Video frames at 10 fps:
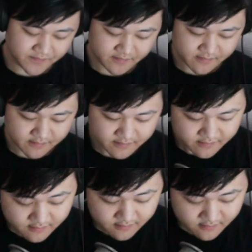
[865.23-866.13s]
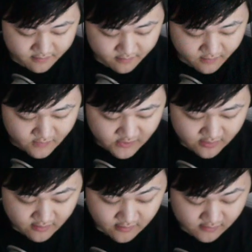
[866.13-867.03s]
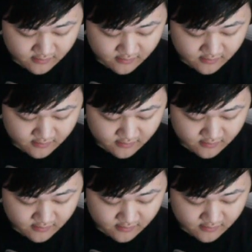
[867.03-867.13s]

Nobody speaks.